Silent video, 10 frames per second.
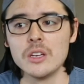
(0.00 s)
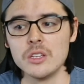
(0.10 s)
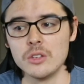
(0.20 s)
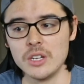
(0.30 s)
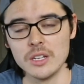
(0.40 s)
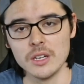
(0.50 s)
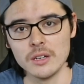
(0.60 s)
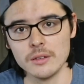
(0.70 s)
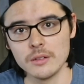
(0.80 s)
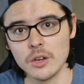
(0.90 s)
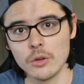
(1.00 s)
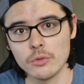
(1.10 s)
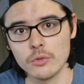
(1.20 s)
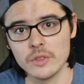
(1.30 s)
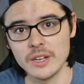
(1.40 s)
You need to go
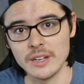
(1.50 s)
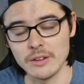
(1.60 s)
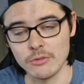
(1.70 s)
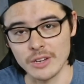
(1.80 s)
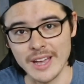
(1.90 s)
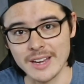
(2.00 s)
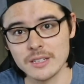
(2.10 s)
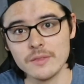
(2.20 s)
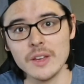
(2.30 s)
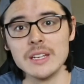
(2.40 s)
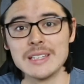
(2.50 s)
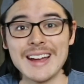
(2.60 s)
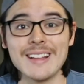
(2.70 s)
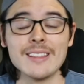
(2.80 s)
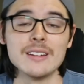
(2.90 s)
through then and reactivate,
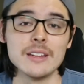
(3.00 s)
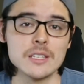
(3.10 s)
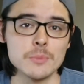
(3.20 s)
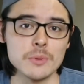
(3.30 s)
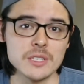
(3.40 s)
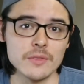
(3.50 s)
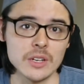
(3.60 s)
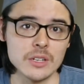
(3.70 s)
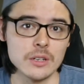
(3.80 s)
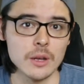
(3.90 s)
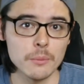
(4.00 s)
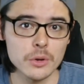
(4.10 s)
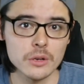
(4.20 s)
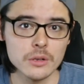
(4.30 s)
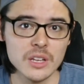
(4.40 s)
dial in a specific
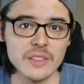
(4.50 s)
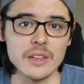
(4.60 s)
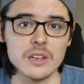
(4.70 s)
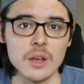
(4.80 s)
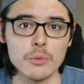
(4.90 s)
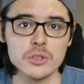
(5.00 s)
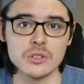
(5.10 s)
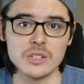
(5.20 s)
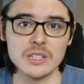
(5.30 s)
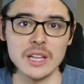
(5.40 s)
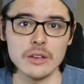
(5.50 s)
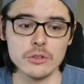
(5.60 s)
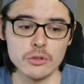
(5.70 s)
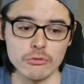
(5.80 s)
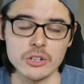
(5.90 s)
number. That number is going to allow
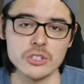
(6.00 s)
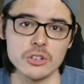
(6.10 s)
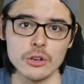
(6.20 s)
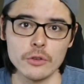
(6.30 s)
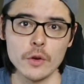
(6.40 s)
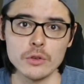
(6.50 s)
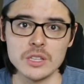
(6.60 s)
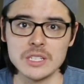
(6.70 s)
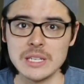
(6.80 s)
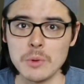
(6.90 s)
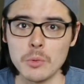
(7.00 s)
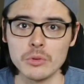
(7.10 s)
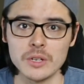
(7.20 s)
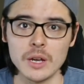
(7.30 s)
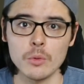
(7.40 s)
you to register your phone to the
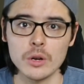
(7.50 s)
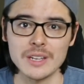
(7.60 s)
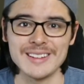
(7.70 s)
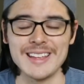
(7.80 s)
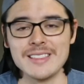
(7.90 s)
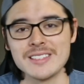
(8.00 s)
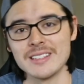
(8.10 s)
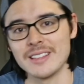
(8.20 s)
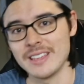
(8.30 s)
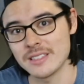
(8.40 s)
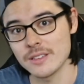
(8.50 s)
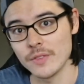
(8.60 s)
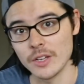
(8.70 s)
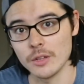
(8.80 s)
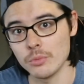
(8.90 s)
T-Mobile network, and instantly it's
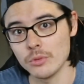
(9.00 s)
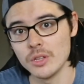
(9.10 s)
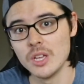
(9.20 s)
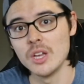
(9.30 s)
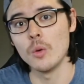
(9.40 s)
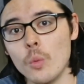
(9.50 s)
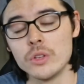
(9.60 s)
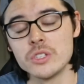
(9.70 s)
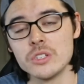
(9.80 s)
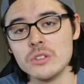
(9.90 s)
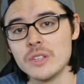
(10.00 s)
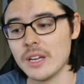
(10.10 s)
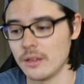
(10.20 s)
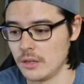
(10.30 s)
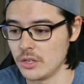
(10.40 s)
available. Once you do
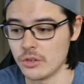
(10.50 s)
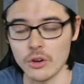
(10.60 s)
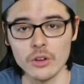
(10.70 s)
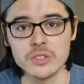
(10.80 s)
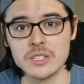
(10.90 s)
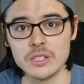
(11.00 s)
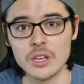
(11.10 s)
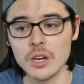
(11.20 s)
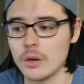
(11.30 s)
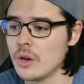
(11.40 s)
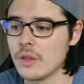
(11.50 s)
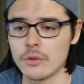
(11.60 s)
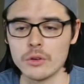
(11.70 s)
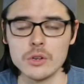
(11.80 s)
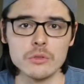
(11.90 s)
that, you're all set to go. There
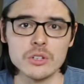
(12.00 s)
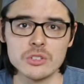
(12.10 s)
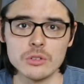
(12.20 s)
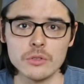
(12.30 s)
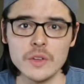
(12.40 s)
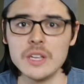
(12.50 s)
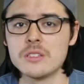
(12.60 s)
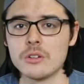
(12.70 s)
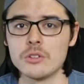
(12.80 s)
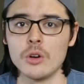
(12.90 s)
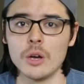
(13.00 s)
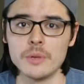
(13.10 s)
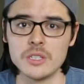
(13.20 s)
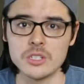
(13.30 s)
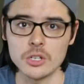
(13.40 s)
are no additional fees. There are no
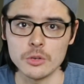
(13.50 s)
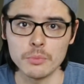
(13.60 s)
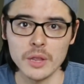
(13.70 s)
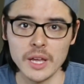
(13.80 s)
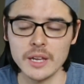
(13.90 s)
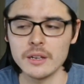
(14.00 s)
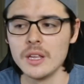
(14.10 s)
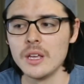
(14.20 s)
updates to your plan.